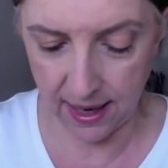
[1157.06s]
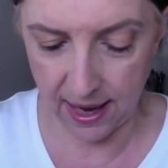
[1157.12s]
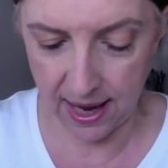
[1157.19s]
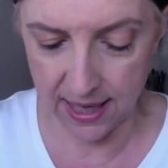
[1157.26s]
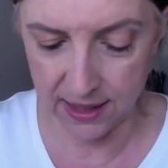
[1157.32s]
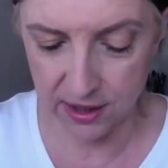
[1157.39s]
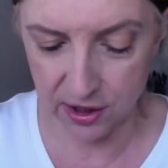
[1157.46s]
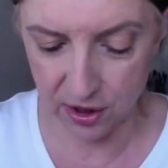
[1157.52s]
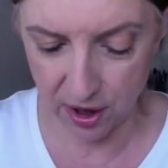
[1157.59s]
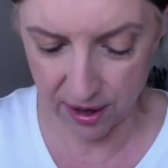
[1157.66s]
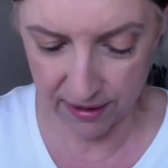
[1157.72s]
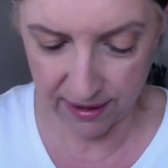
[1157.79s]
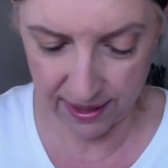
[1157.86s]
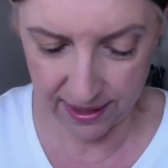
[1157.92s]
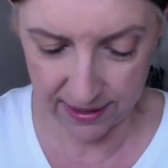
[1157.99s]
I saw
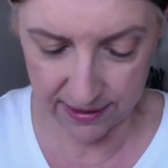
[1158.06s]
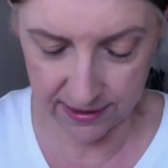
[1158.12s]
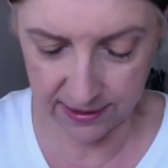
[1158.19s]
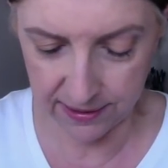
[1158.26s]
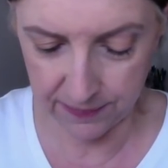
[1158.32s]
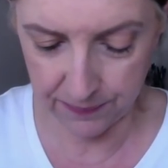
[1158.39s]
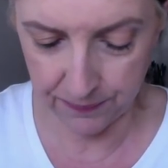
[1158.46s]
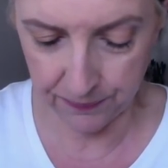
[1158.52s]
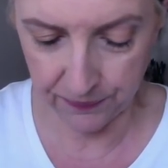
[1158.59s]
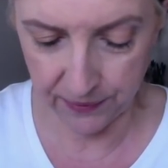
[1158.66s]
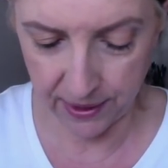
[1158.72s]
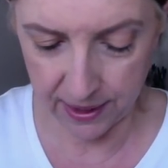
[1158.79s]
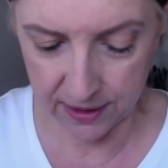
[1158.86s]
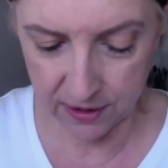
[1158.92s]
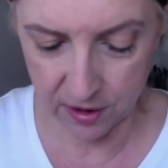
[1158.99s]
this.
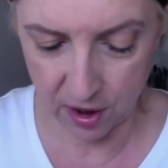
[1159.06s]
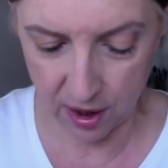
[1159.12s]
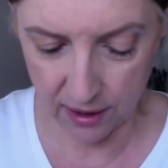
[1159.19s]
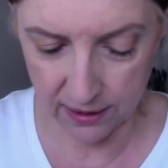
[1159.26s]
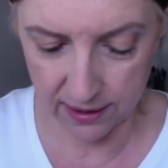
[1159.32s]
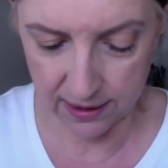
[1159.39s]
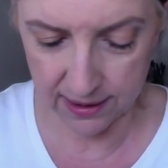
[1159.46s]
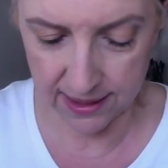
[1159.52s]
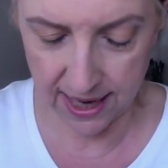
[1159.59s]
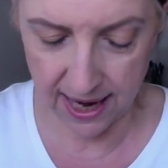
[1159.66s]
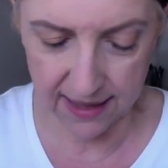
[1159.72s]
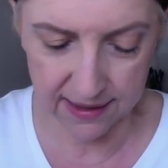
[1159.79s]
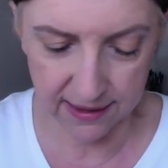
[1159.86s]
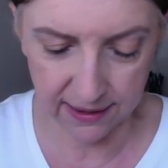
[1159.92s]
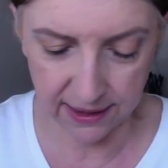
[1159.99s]
It's called
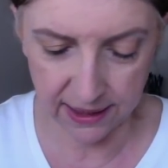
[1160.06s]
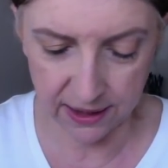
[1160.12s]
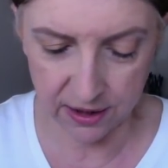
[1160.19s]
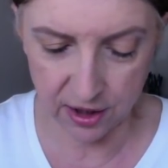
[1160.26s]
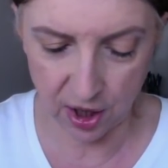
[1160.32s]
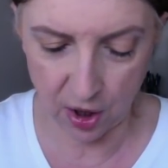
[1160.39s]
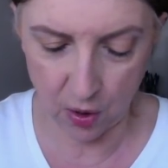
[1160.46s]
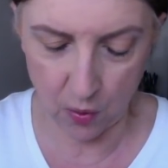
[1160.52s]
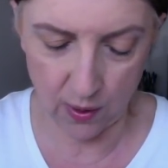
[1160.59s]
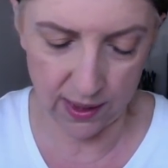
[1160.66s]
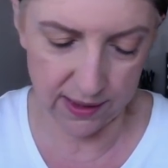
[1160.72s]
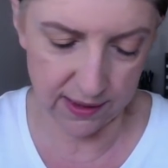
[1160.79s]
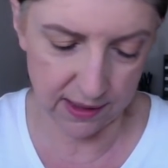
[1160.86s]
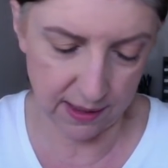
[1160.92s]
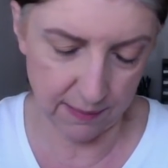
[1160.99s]
Dazzling Doe.
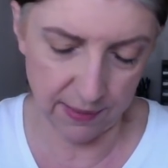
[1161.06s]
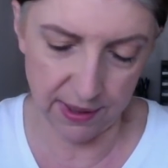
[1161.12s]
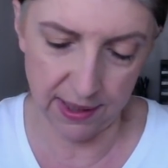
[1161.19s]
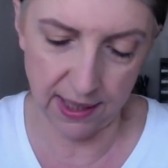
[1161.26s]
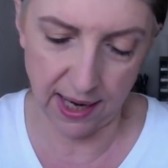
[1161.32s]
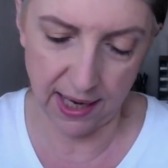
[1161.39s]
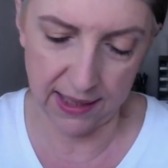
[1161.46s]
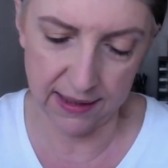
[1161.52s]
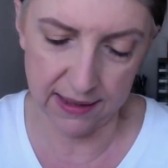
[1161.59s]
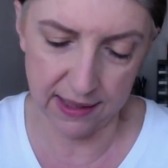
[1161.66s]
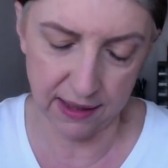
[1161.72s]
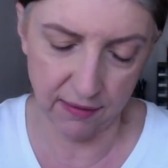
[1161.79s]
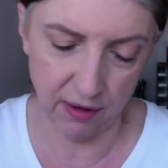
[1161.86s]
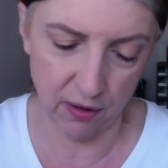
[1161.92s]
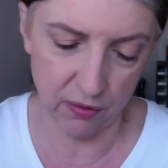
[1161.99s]
It's number
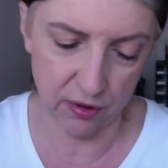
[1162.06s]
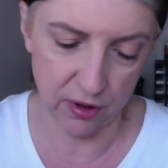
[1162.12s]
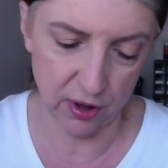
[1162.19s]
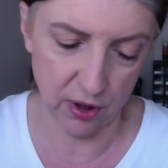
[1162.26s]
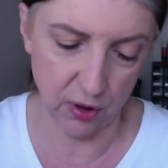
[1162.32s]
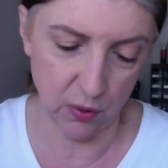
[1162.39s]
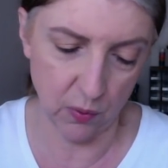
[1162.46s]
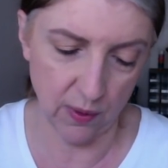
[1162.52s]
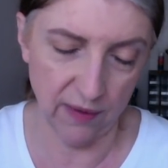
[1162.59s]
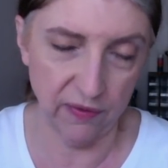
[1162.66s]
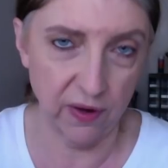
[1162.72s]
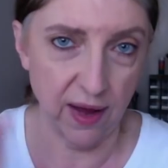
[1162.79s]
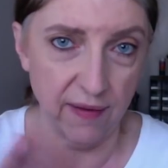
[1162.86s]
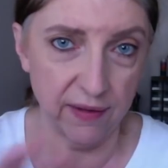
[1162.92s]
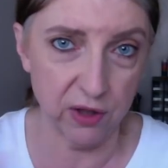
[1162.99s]
902. If
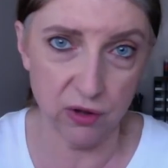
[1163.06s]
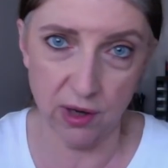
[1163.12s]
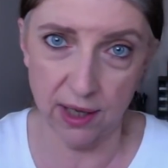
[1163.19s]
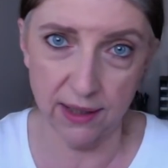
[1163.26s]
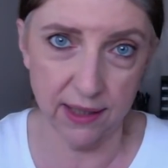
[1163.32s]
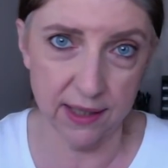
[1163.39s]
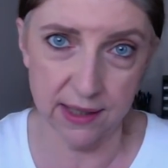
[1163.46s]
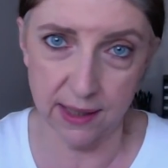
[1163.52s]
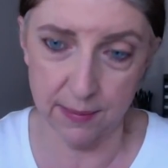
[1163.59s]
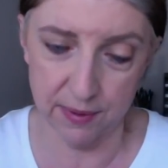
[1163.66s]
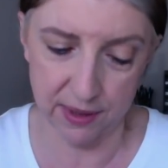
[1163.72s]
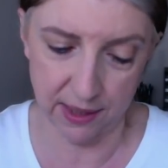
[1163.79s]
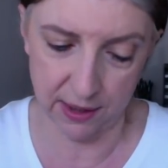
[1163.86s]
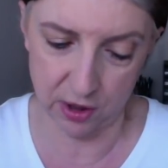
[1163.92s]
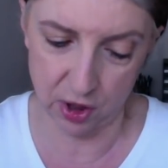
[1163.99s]
you haven't tried these
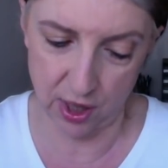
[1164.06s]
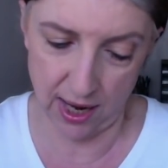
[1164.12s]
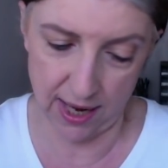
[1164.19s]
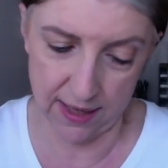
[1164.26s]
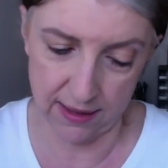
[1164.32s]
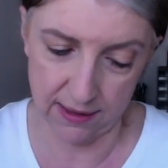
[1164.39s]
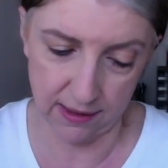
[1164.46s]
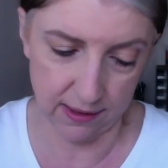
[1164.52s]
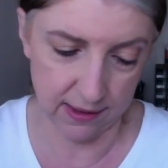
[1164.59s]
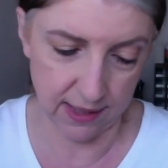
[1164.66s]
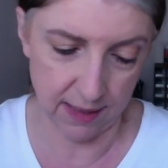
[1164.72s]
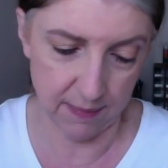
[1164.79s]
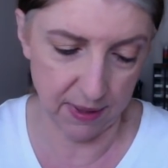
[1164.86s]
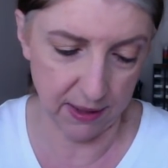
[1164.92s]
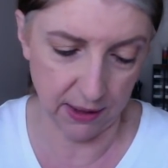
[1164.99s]
lipsticks yet since
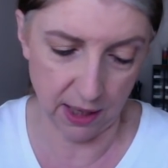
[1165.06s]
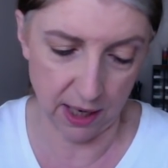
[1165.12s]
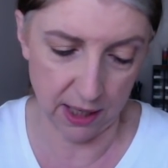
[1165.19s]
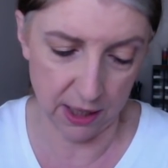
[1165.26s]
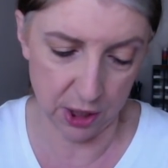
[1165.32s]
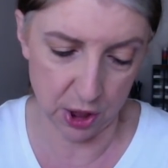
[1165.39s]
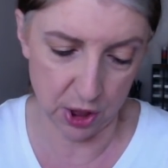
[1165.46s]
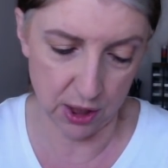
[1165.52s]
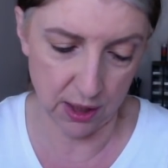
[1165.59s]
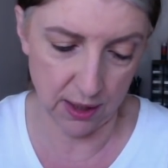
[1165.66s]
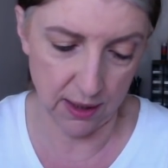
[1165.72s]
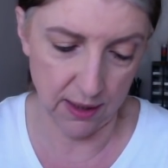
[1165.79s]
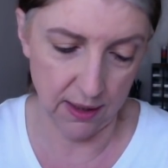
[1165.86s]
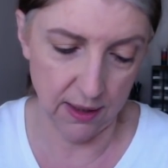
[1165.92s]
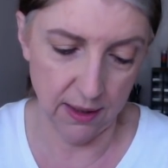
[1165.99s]
they've been launched,
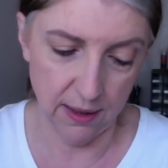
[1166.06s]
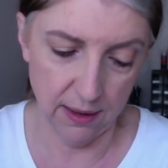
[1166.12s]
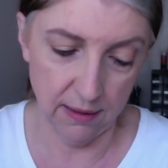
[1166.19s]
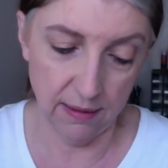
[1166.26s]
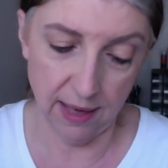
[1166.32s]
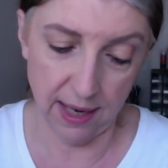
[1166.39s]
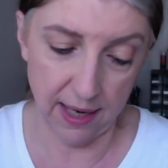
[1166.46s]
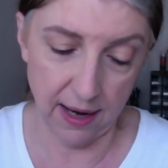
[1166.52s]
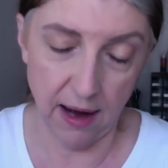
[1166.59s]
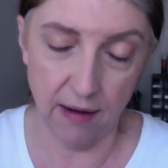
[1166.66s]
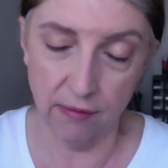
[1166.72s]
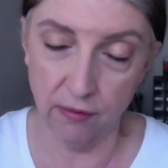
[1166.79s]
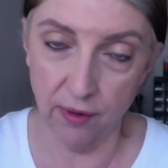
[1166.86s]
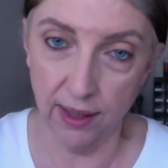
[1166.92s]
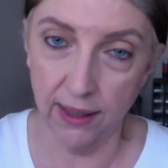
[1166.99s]
they are
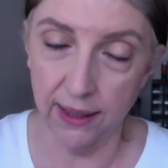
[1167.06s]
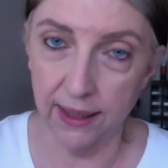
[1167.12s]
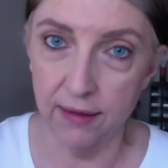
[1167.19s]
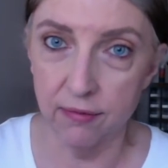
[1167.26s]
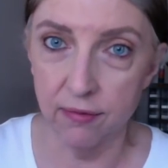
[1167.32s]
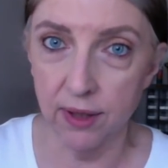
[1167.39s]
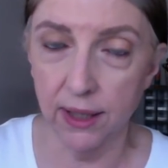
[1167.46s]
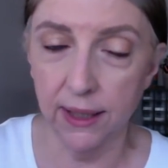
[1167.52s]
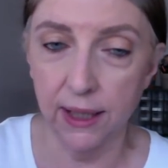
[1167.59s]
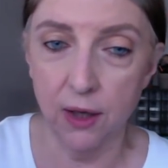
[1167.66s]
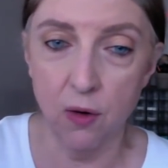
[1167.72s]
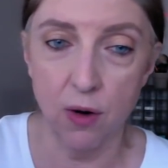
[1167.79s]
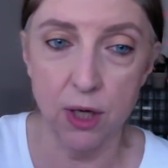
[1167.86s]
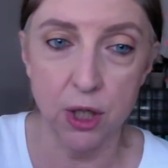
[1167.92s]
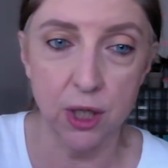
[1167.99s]
really, really
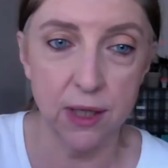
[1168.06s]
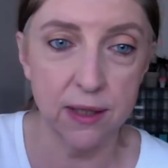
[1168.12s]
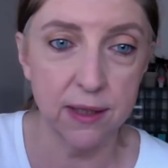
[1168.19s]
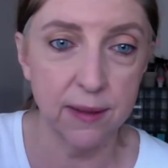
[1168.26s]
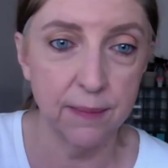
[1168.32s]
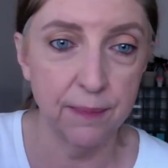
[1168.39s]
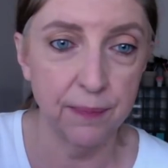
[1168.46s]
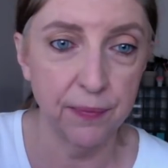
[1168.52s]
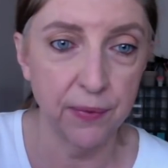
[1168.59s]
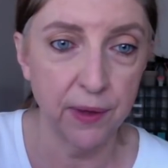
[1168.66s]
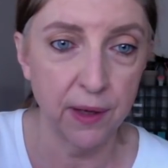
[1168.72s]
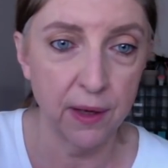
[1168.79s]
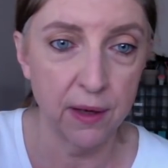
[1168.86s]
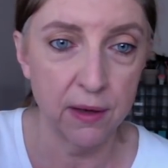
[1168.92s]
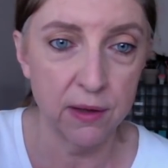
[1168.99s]
gorgeous.
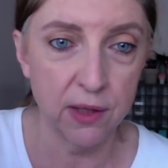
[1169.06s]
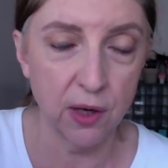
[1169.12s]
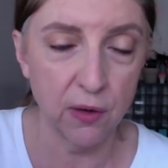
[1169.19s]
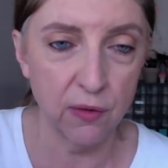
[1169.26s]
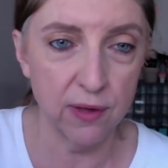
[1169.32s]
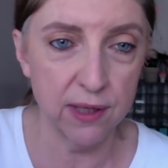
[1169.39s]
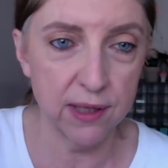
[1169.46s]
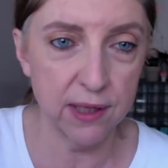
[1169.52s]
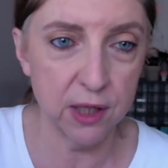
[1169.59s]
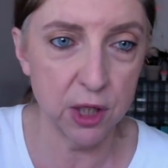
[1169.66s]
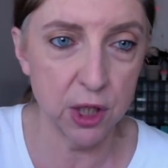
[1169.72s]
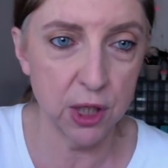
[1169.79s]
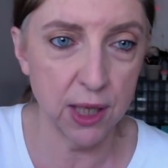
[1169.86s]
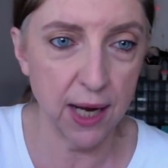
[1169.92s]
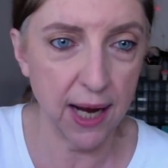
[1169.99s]
So this is
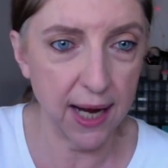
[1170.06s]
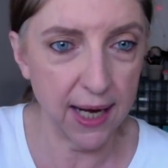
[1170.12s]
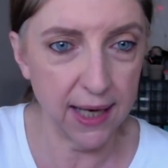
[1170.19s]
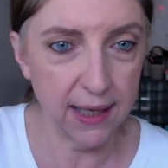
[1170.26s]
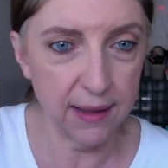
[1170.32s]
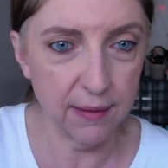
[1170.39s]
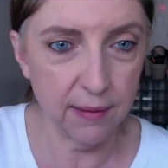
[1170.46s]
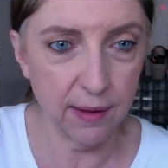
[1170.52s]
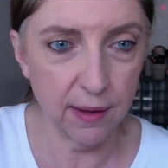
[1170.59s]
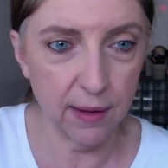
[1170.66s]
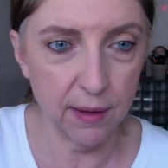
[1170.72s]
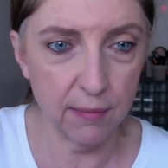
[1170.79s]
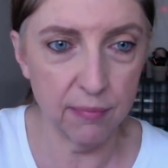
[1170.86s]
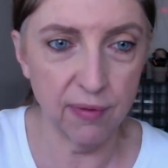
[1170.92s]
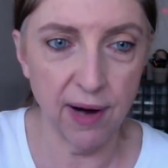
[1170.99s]
a
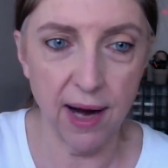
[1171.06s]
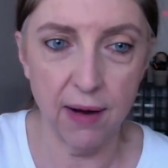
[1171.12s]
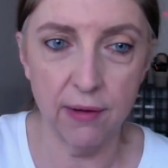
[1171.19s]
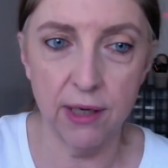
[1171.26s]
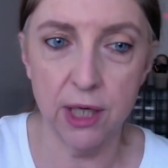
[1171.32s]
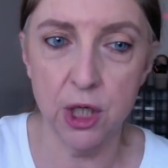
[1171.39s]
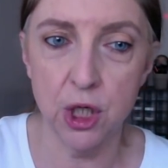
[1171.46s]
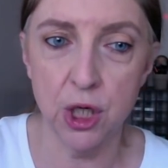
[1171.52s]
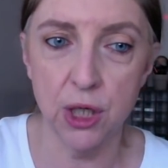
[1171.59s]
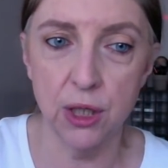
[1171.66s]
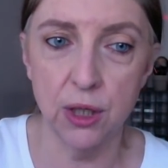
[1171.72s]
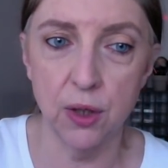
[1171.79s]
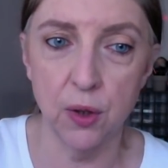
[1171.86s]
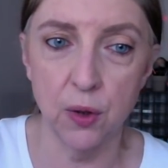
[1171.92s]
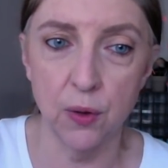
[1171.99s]
brownish
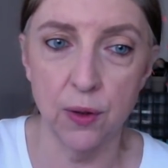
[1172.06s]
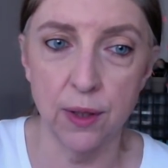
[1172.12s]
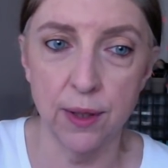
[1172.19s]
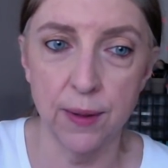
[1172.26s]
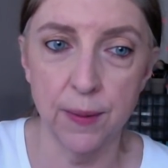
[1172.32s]
nude,